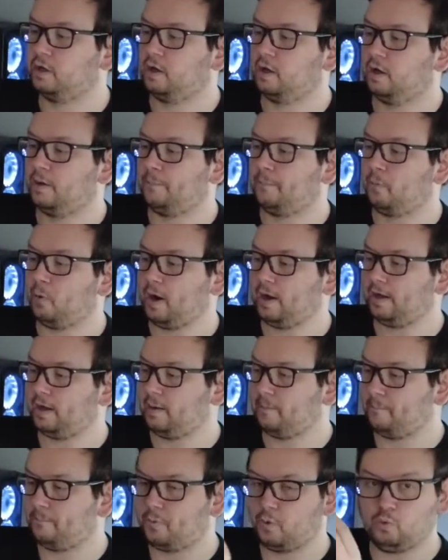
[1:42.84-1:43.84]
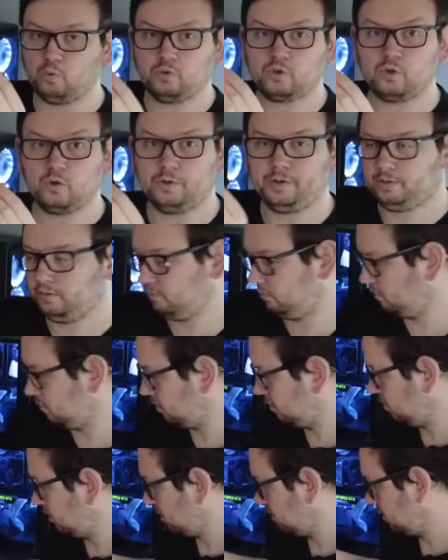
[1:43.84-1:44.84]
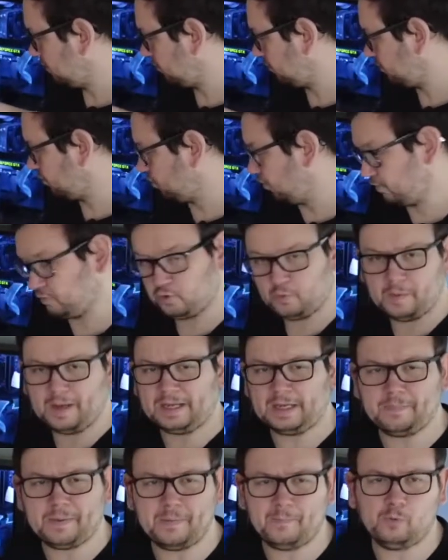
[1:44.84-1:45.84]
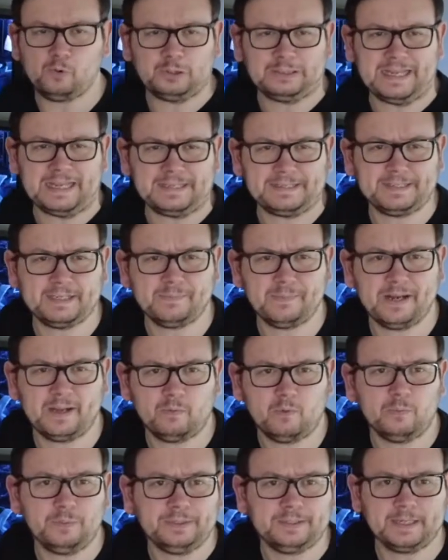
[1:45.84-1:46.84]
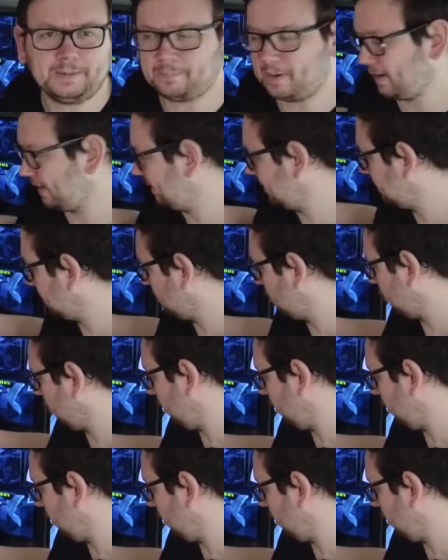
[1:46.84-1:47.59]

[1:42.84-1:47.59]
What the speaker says: a bracket and ball joint. I'm sure this will make a bit more sense in a minute when we dig back into more